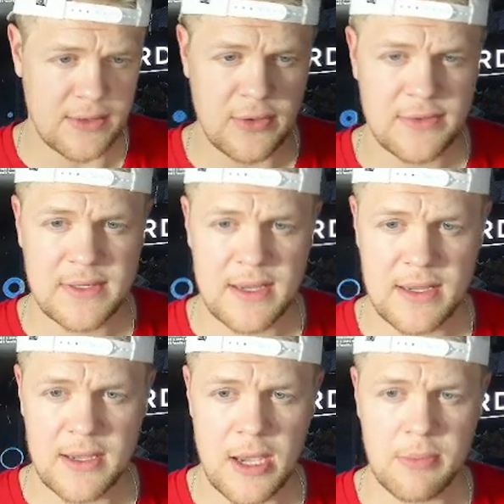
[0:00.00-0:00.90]
looks like
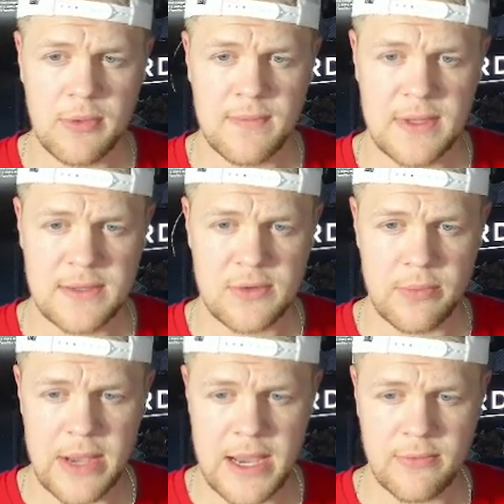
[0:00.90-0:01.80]
a couple of these are
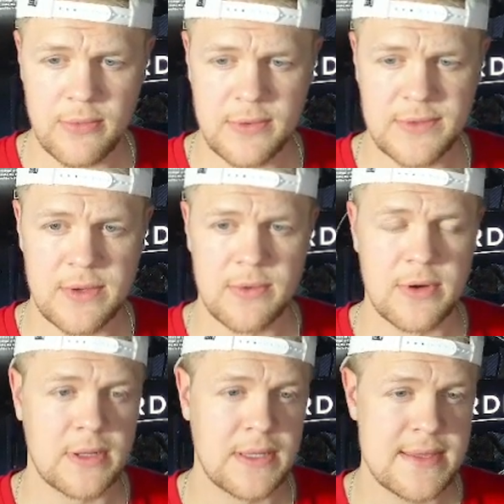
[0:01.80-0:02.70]
backwards, so I'm going
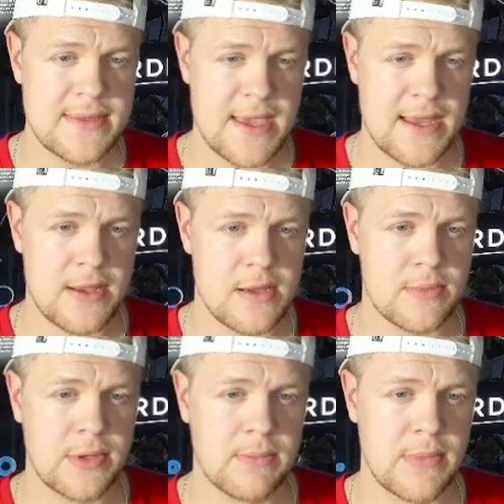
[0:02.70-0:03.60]
to clean that up,
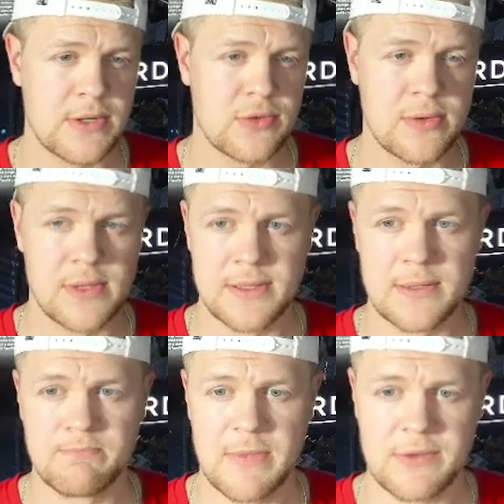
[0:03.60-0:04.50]
make sure that
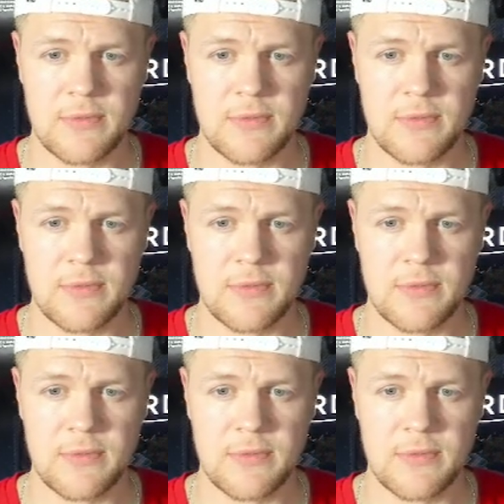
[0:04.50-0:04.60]
the actual